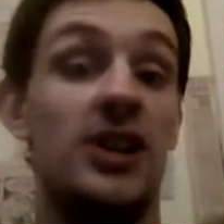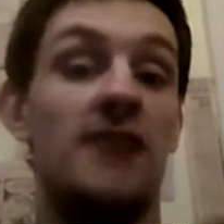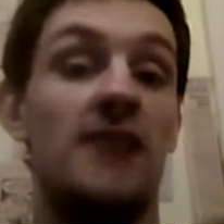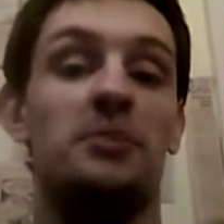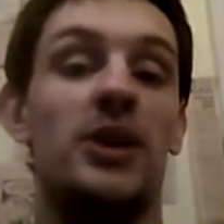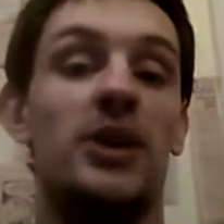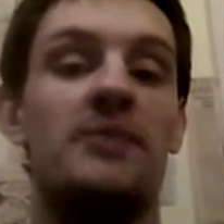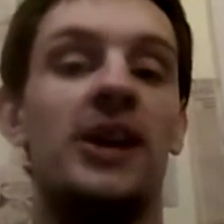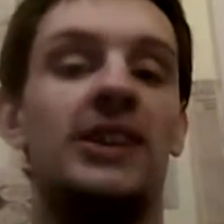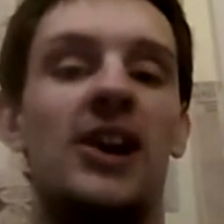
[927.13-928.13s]
you'd have to put
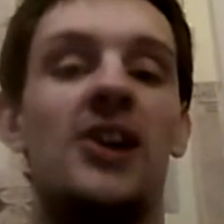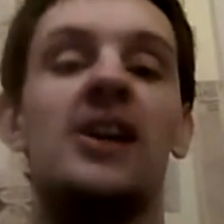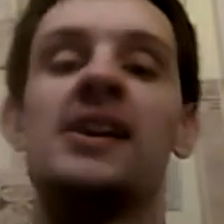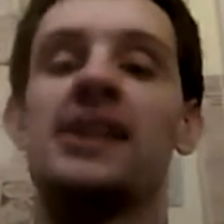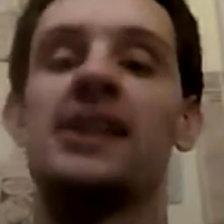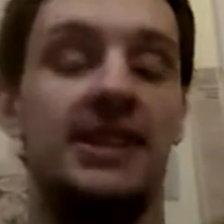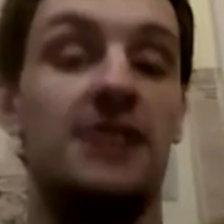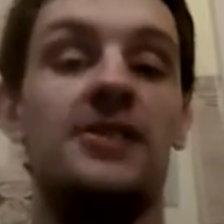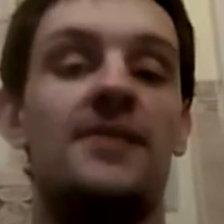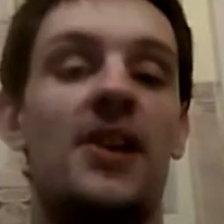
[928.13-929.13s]
him on there because
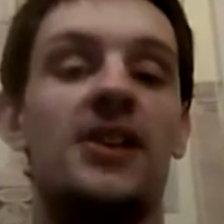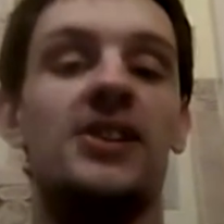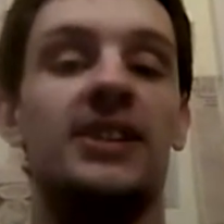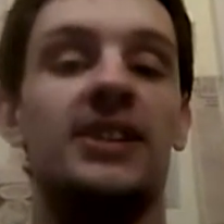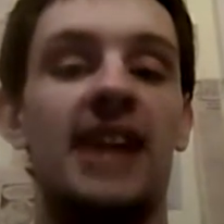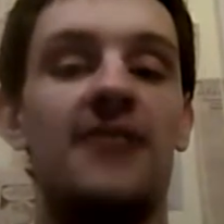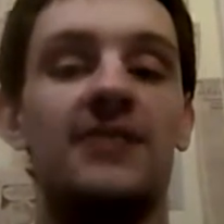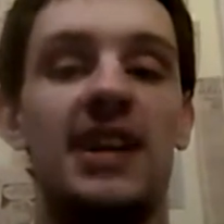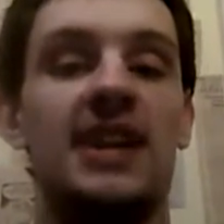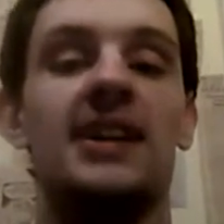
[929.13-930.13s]
he was a very good
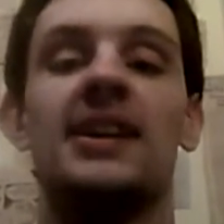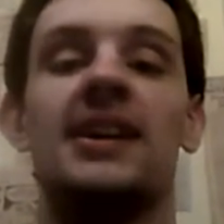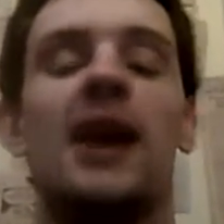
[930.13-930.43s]
safety.